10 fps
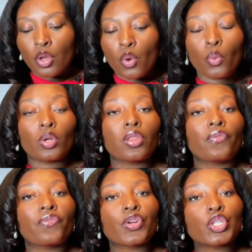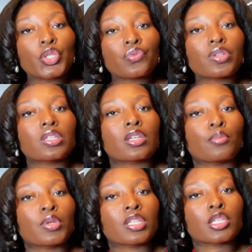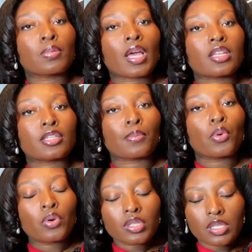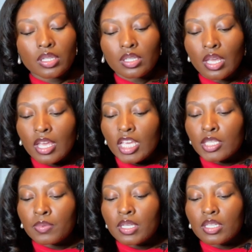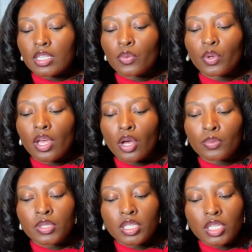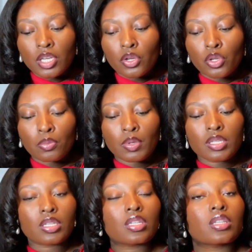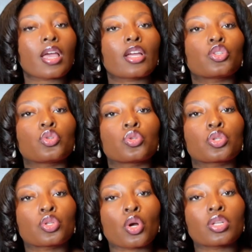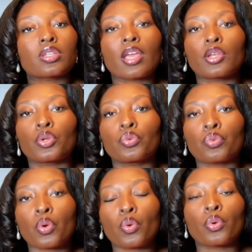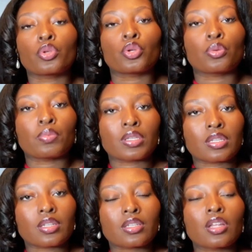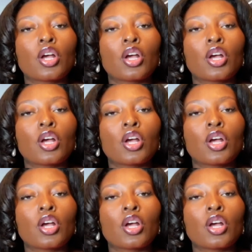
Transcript: Well, the first reason a business plan is important is because it will help steer your business as you start and grow your business.